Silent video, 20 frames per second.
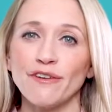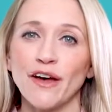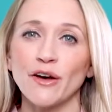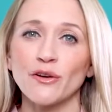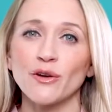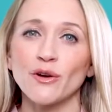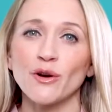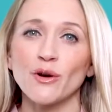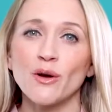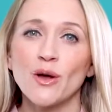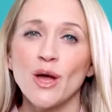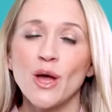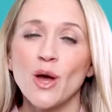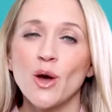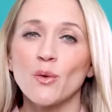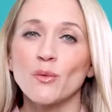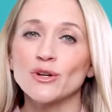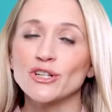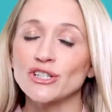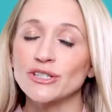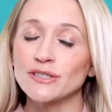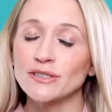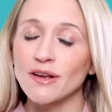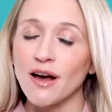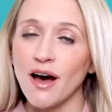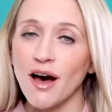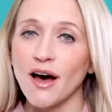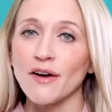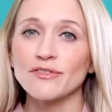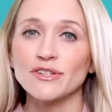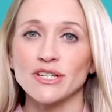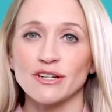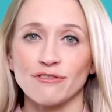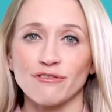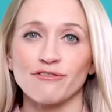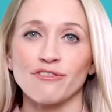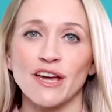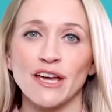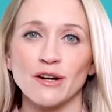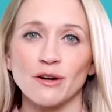failure, which is often
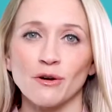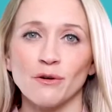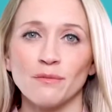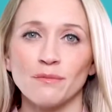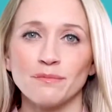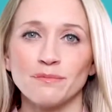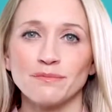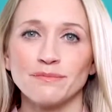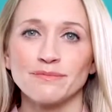fatal.